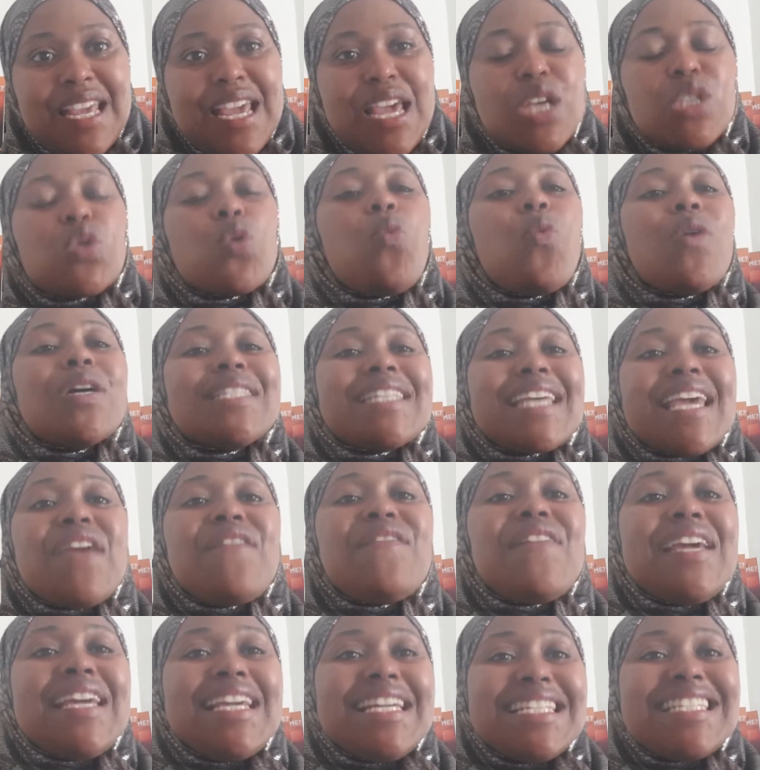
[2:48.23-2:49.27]
So
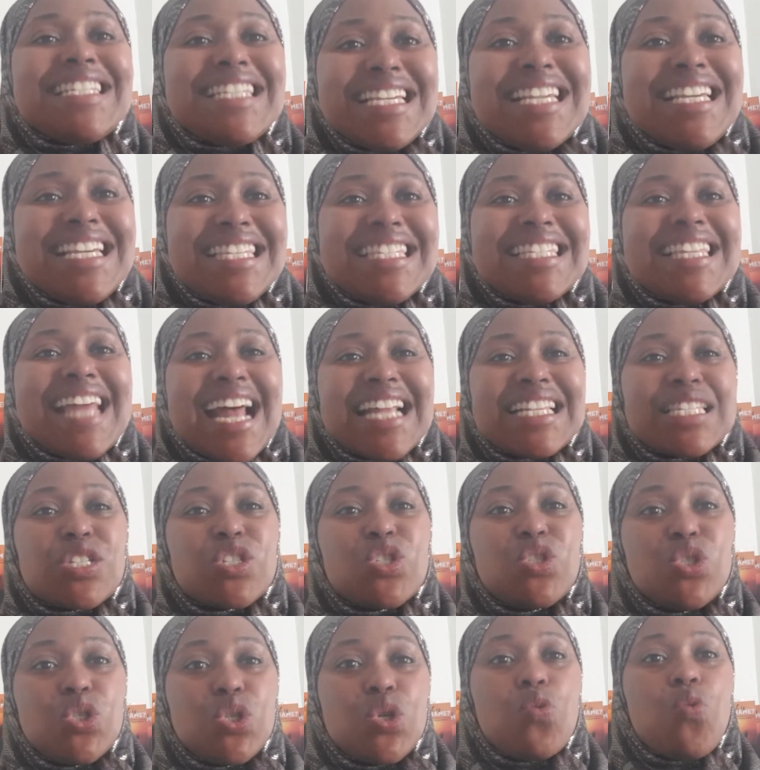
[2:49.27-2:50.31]
whatever it is that
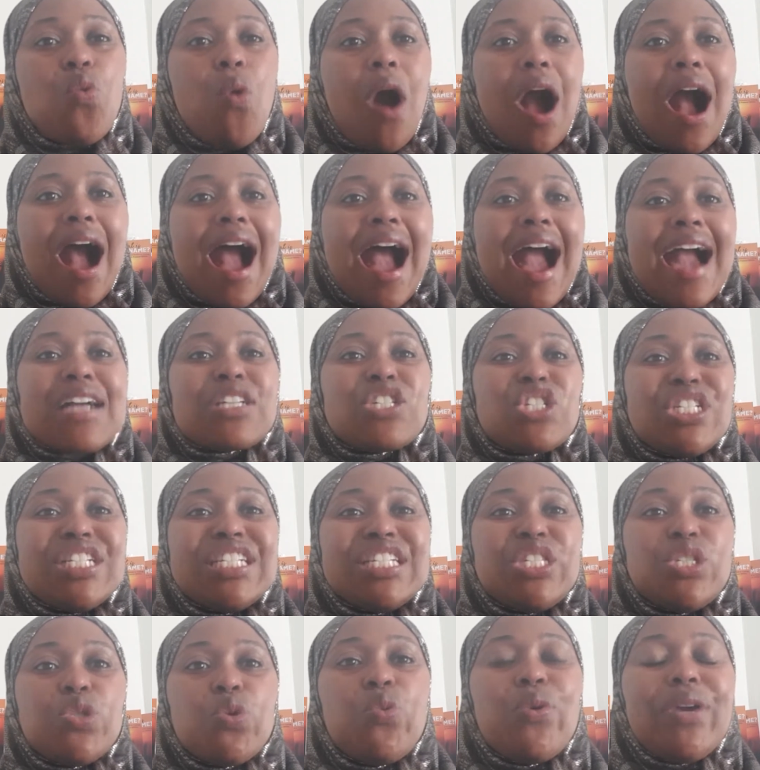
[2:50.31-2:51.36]
you are actually
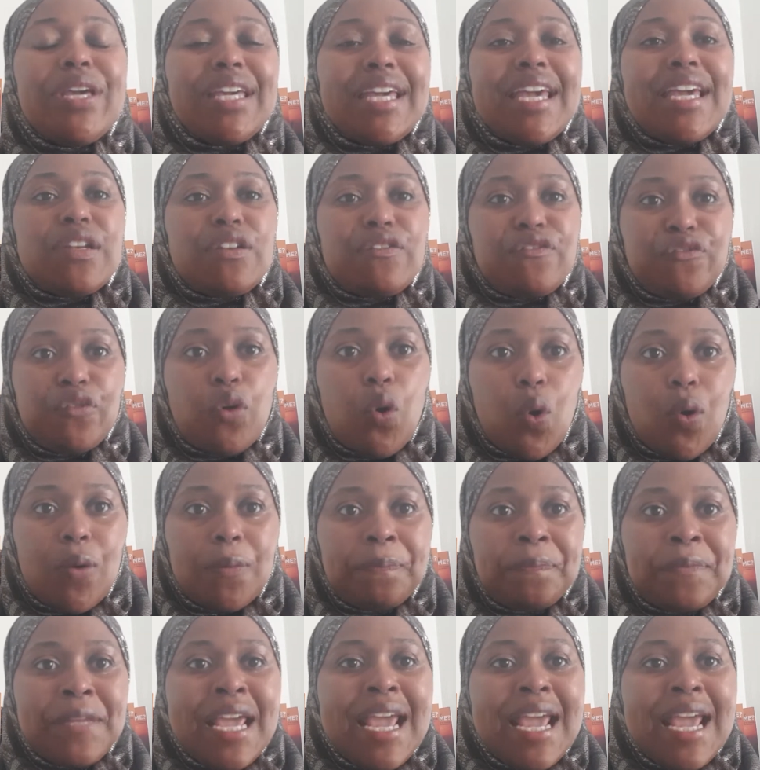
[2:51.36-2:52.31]
doing it for.